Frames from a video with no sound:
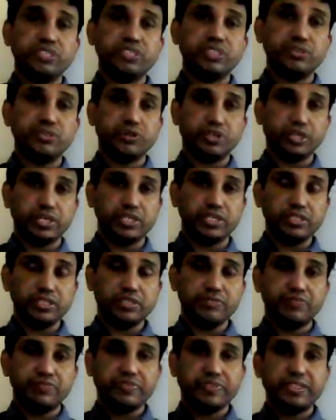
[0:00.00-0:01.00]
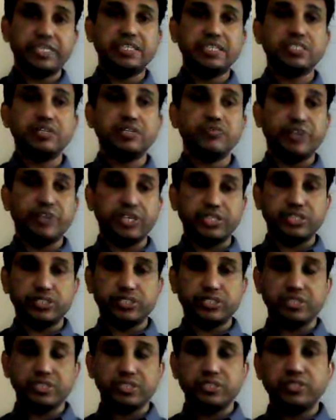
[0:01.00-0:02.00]
is 0 degrees, that is in
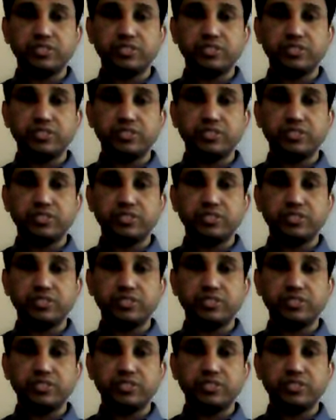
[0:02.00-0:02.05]
phase.